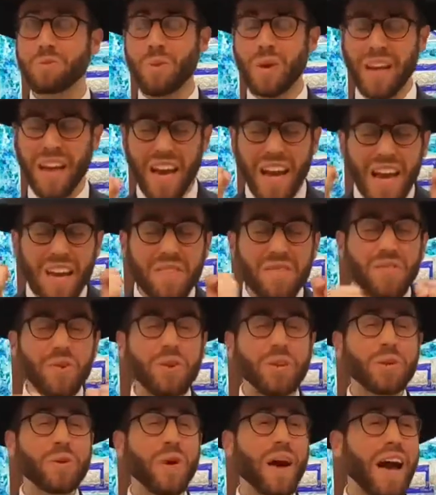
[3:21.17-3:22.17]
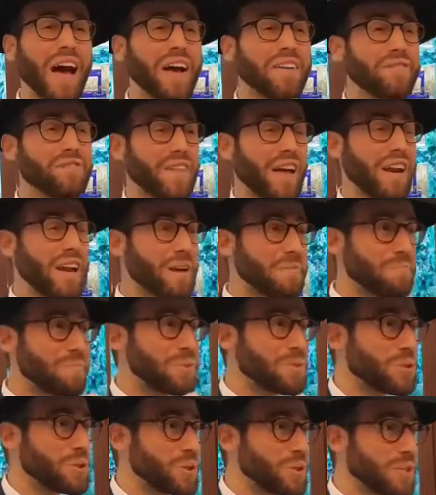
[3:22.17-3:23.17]
whenever you have that
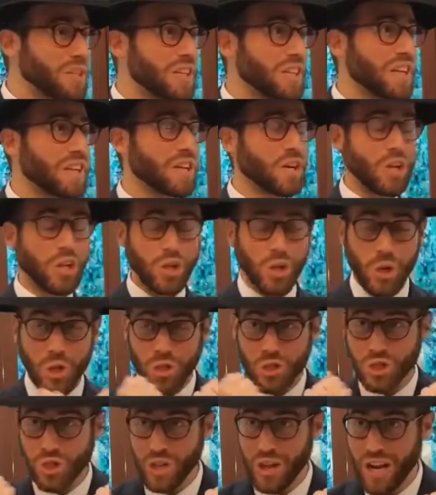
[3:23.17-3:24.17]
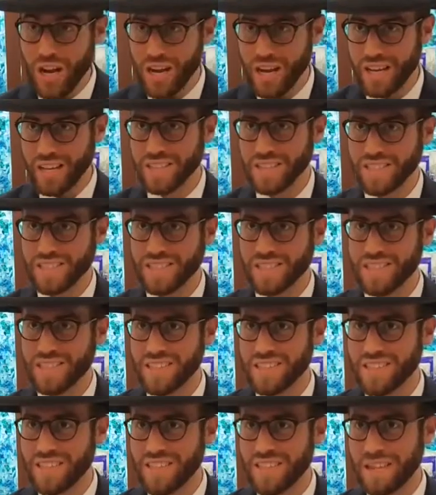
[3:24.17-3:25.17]
opportunity, close your eyes,
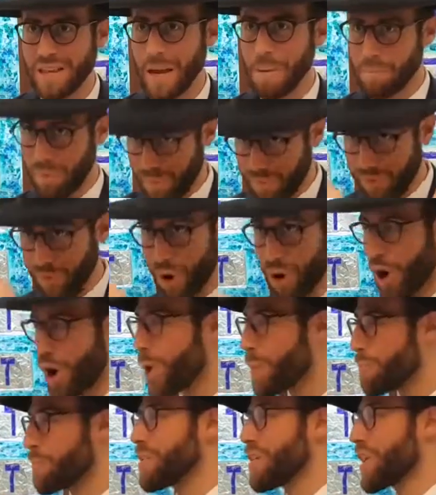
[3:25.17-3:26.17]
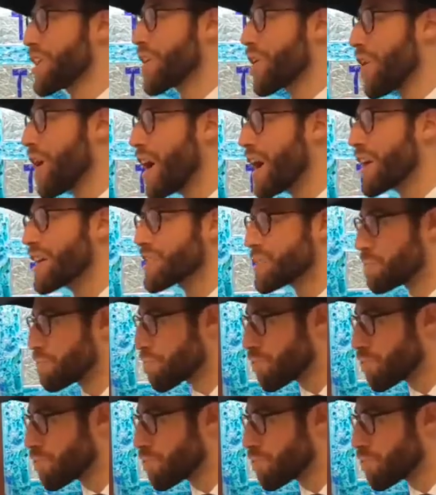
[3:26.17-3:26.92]
and before opening your eyes,